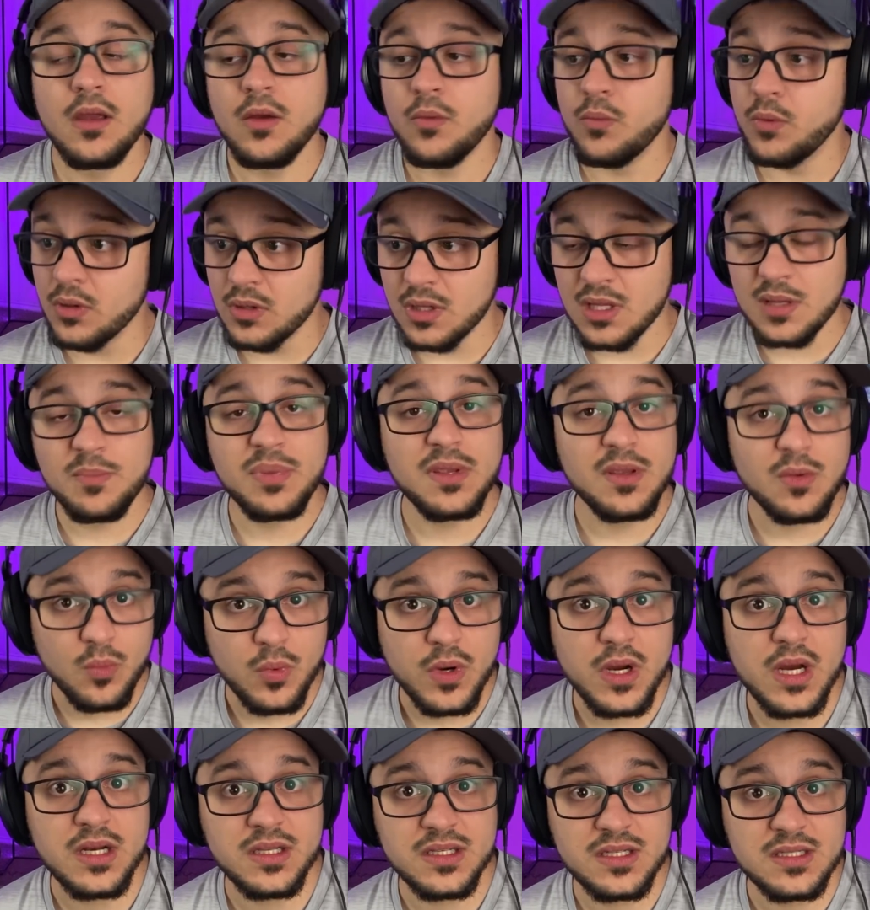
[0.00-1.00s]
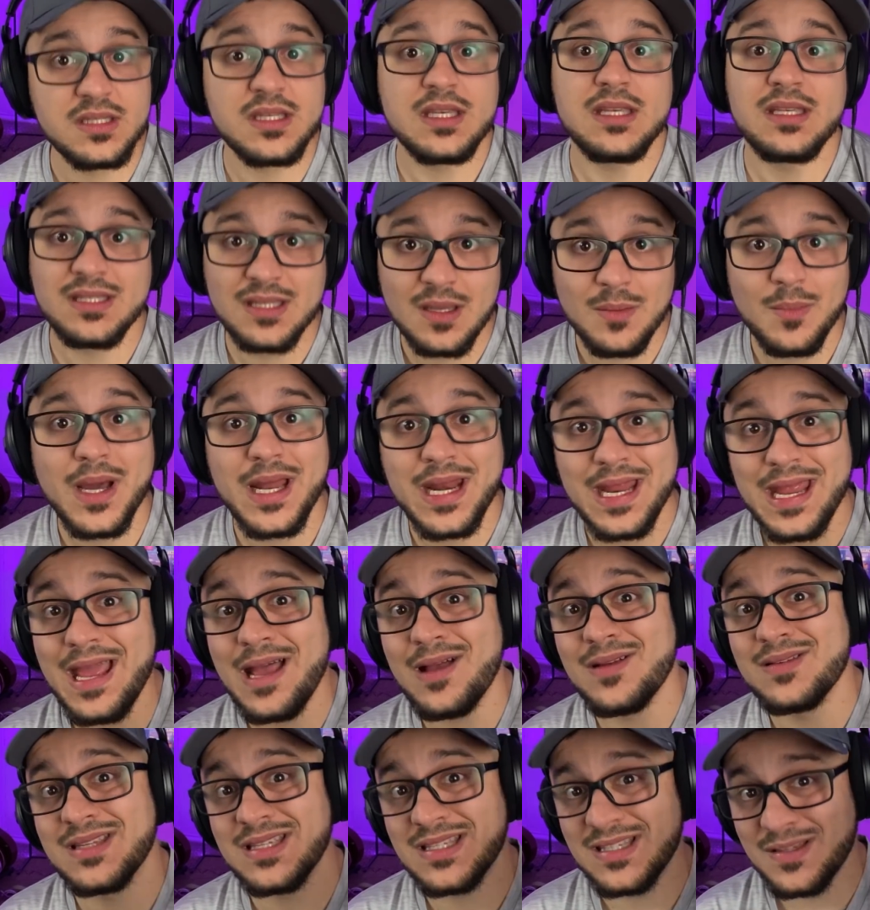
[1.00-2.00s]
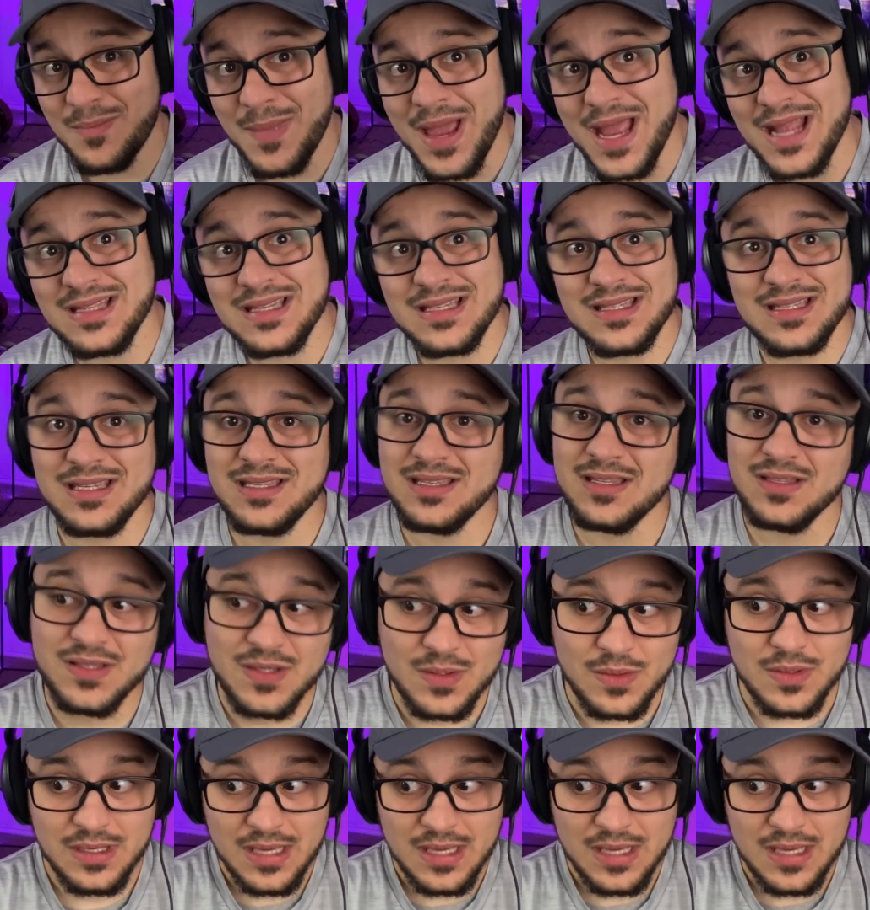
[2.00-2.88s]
Will it be weird to see somebody else as Matt in season two?